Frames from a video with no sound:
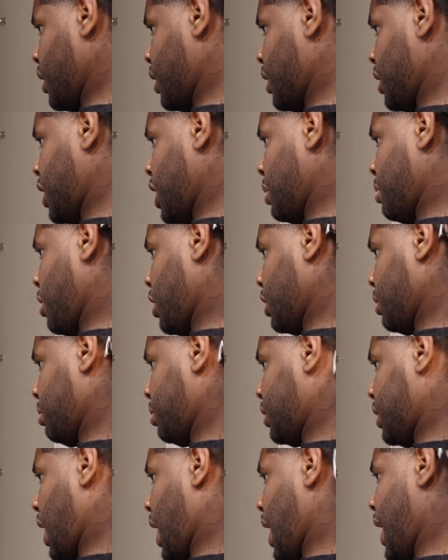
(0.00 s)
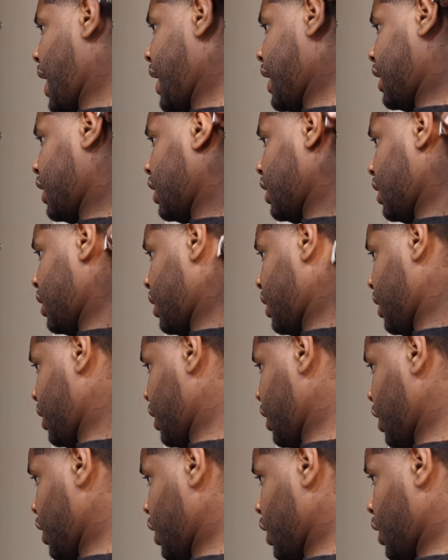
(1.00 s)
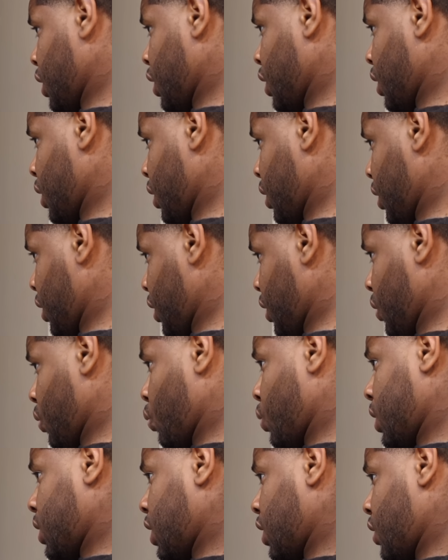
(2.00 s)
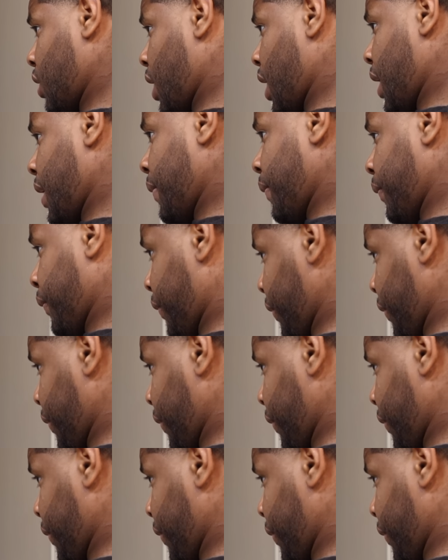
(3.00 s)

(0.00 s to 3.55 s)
Debulk them sides with the grain.